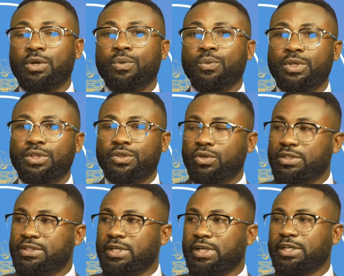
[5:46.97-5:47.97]
with
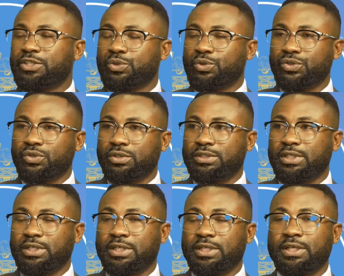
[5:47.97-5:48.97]
those institutions,
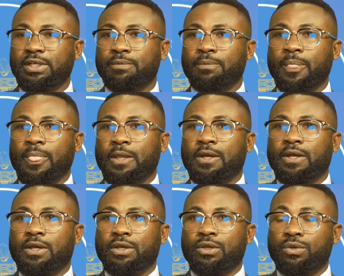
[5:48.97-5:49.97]

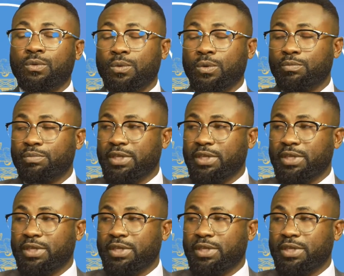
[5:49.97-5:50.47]
you will be